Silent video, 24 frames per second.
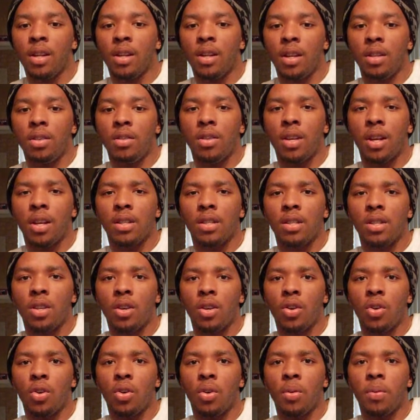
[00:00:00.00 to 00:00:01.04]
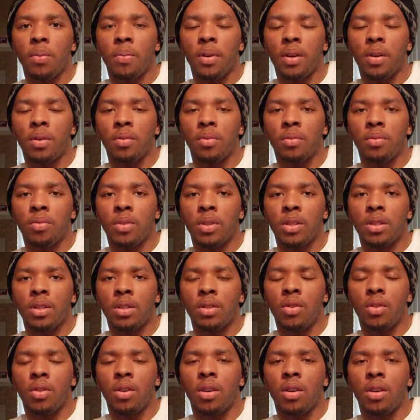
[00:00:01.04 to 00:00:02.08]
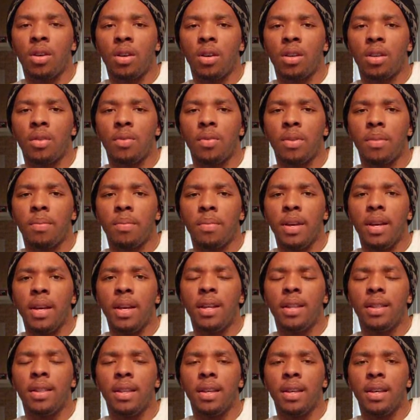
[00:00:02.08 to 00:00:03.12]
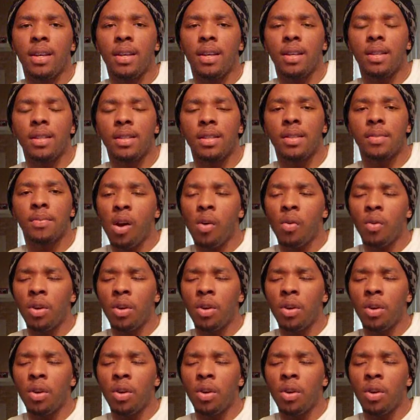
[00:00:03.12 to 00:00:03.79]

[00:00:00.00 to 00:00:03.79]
let you guys know about what's going on with me and things.